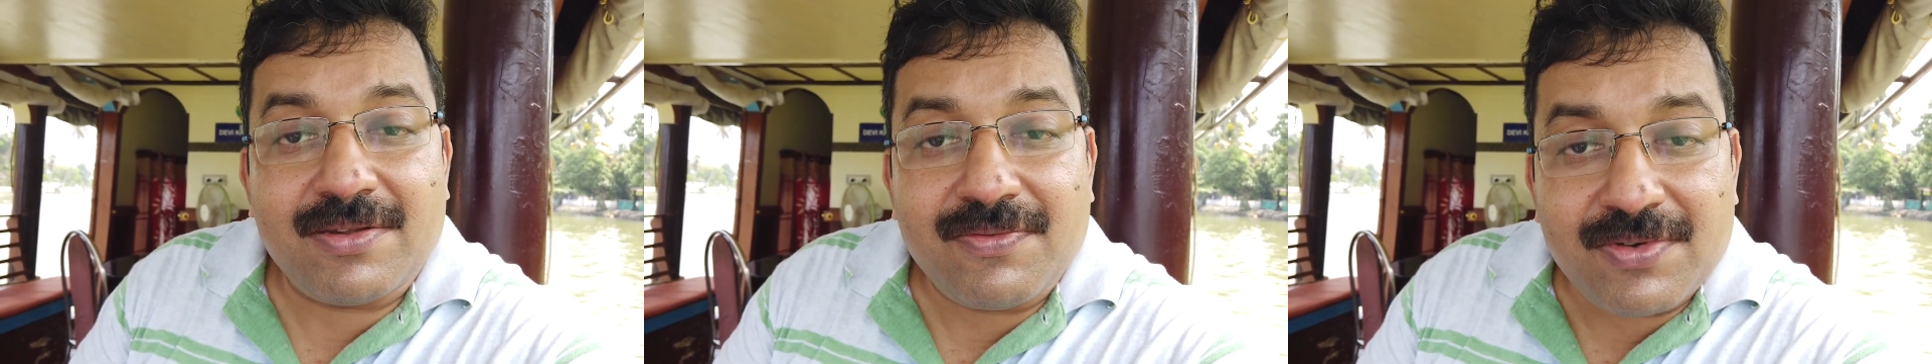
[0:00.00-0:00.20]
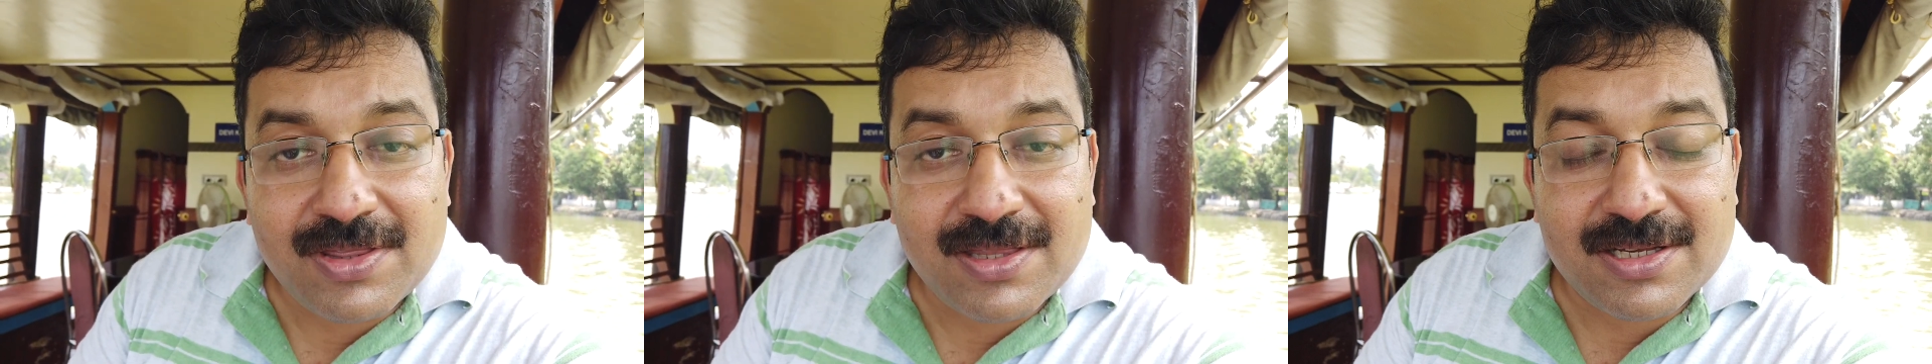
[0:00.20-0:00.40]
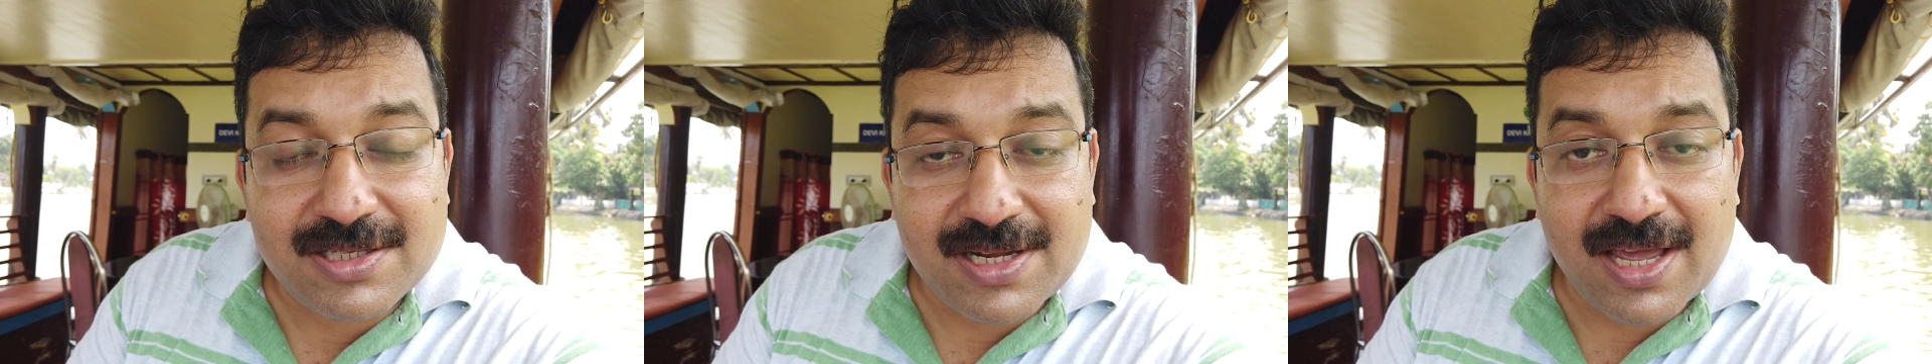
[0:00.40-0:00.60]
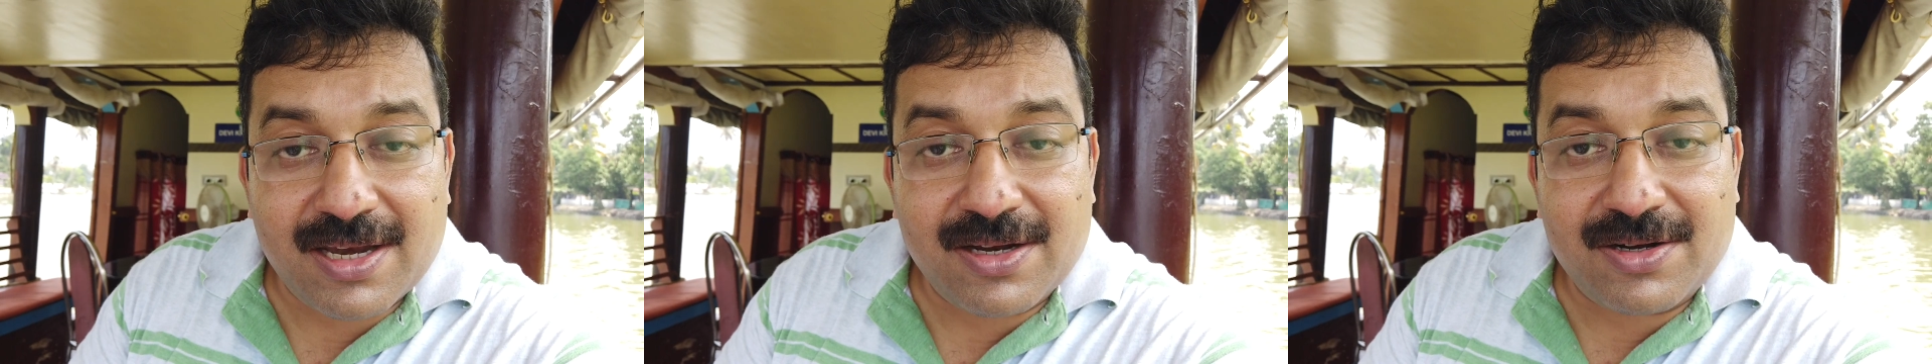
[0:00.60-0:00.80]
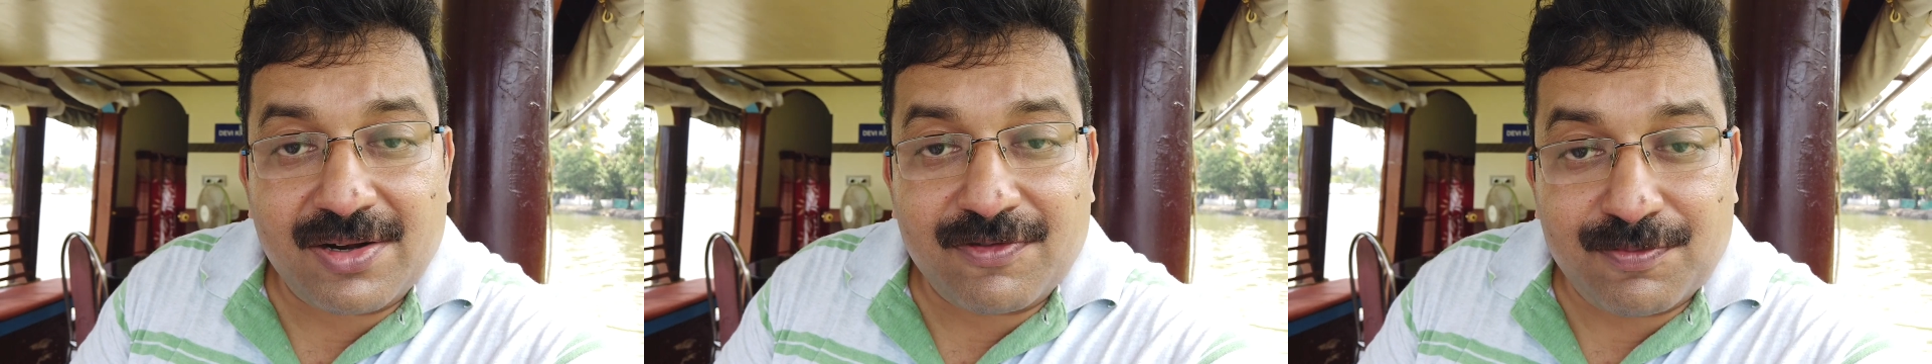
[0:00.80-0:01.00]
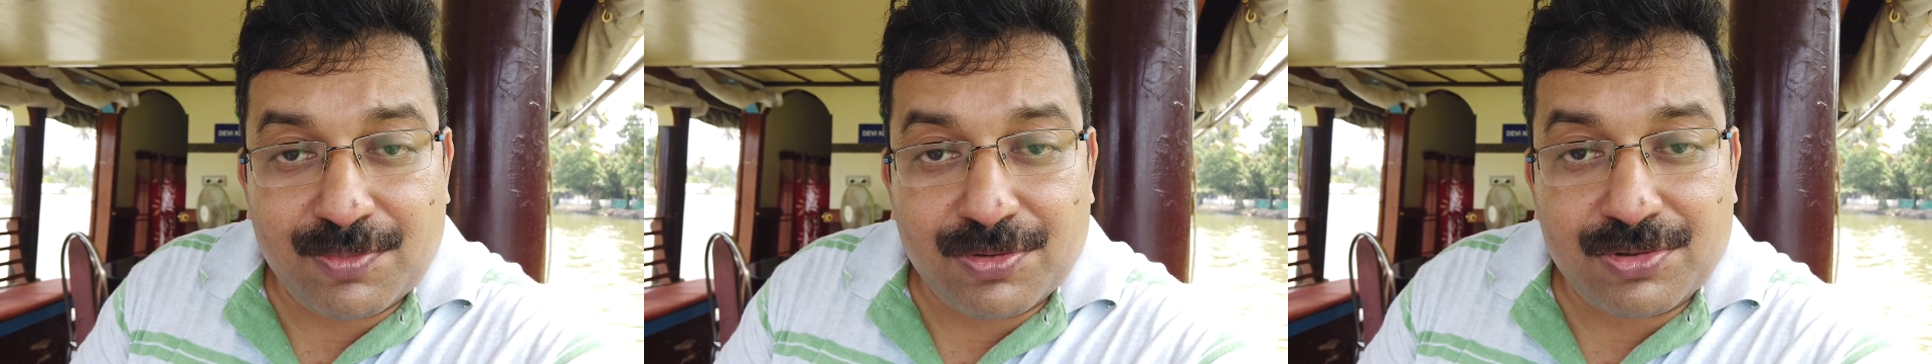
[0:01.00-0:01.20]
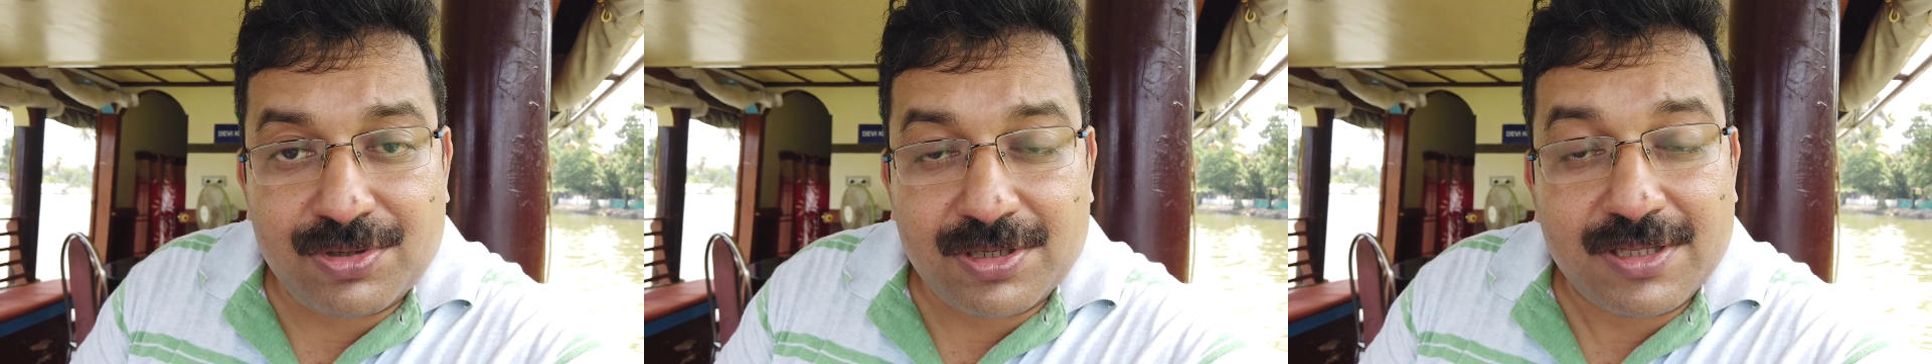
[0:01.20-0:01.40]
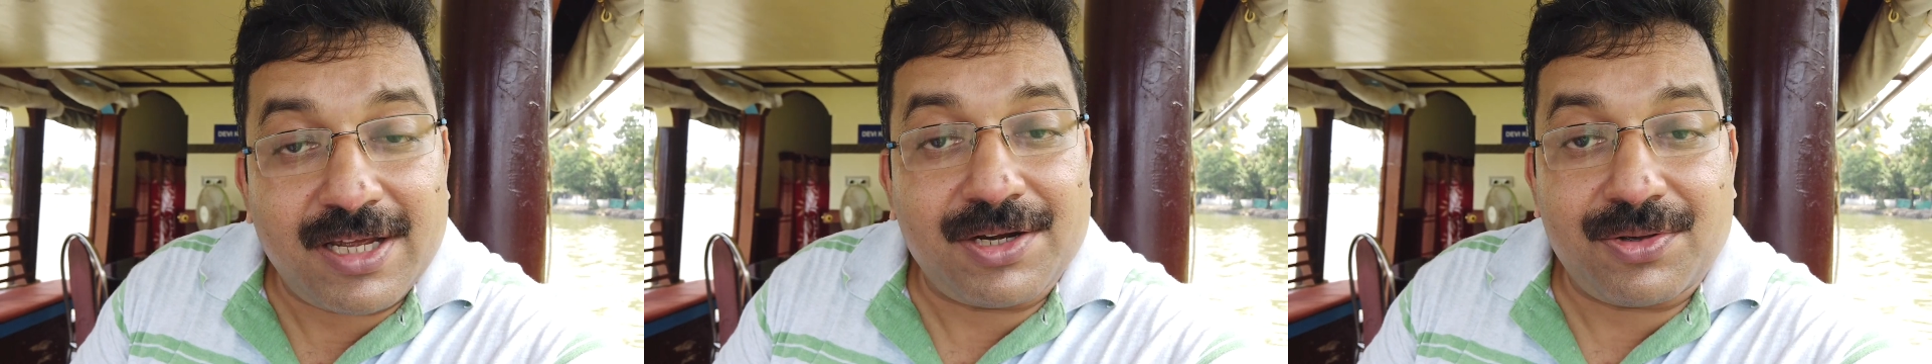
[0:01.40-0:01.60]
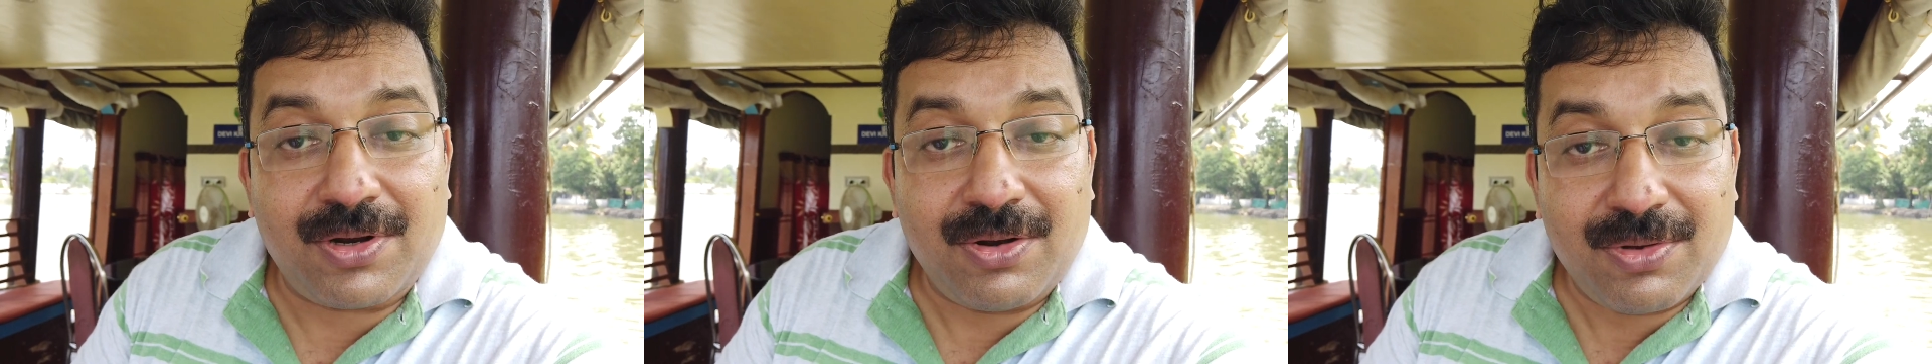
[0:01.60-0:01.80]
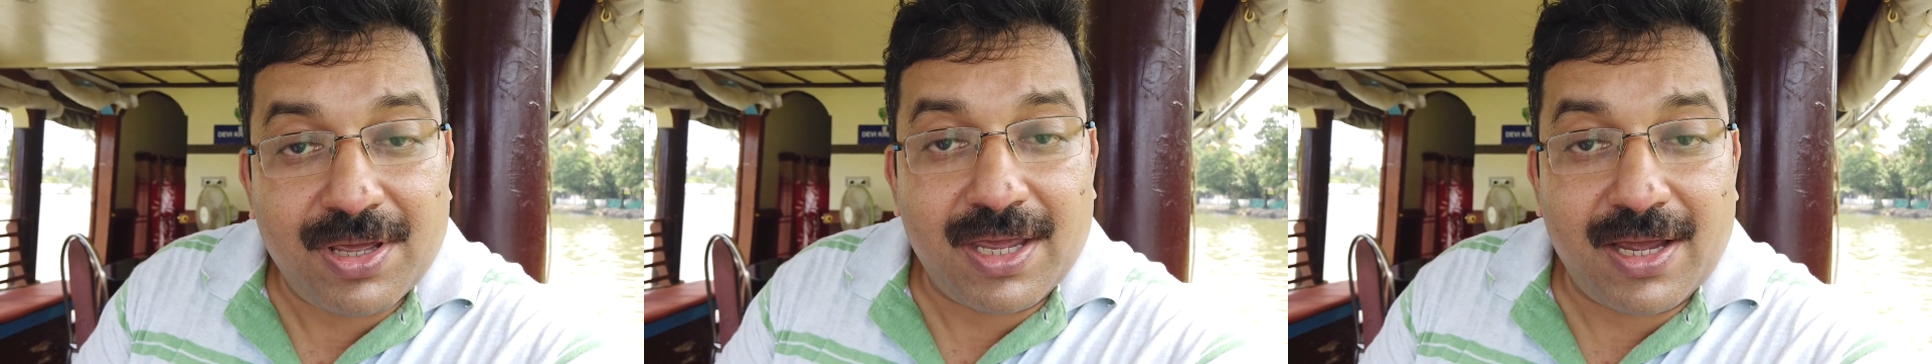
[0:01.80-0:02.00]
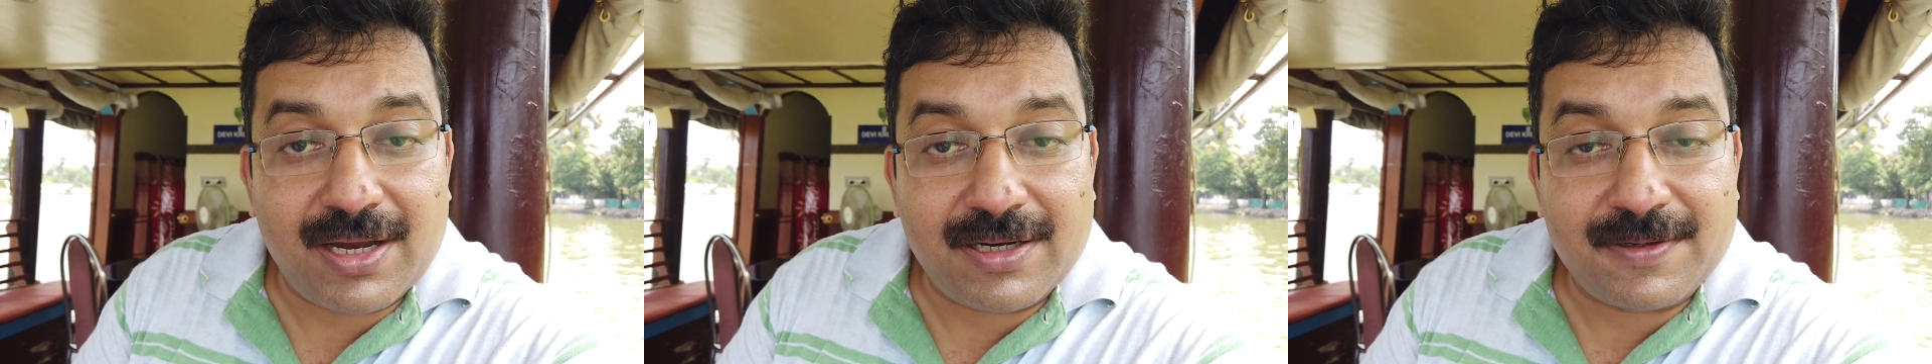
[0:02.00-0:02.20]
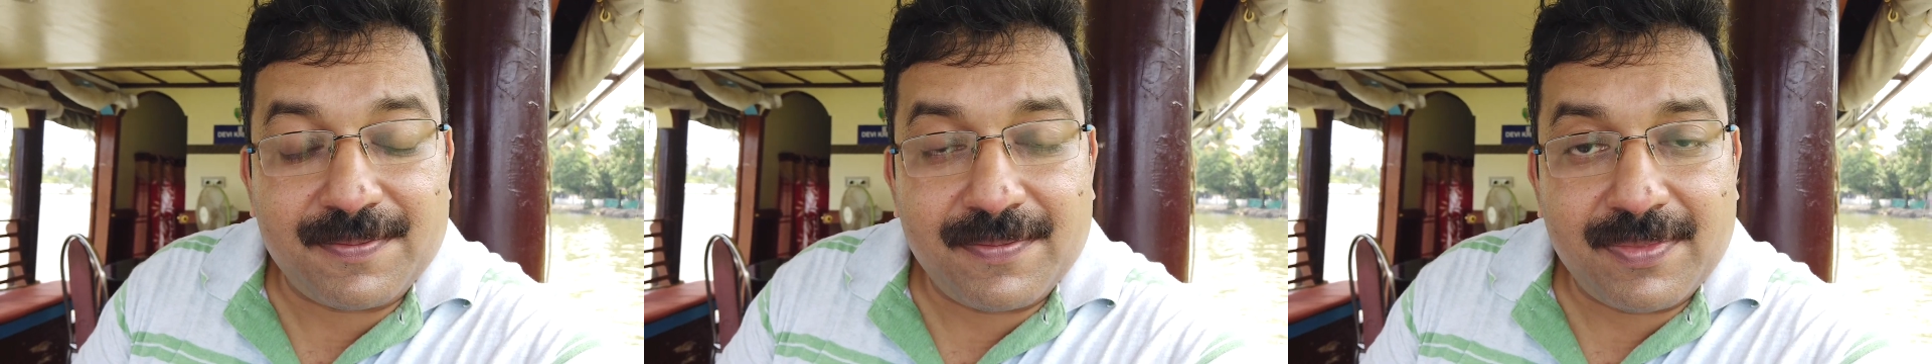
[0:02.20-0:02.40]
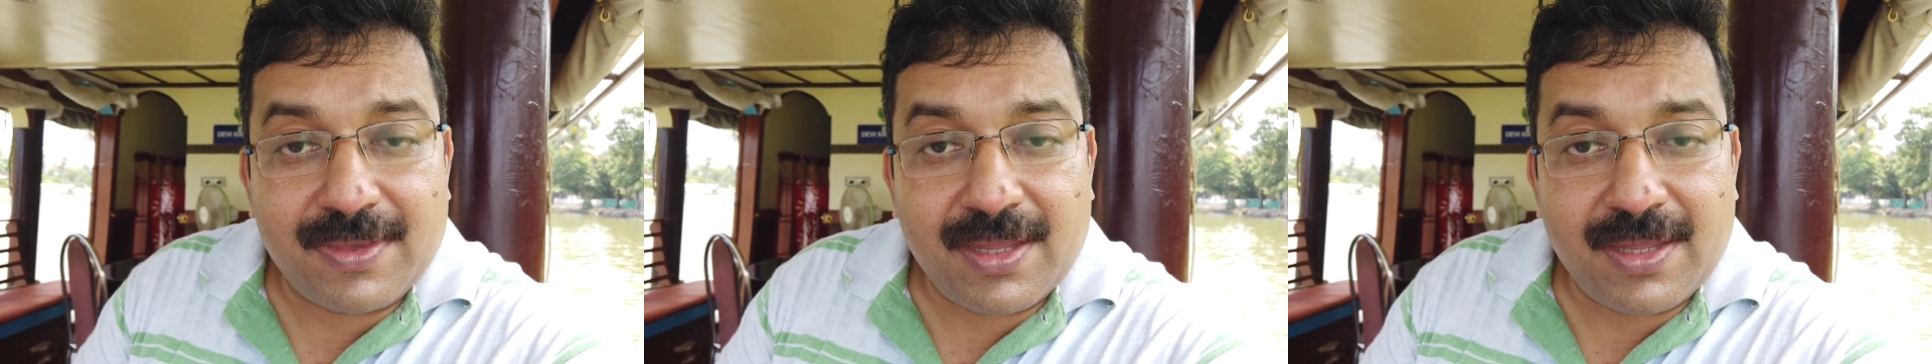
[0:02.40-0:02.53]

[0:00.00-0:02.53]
with the standard of boat that you're looking at.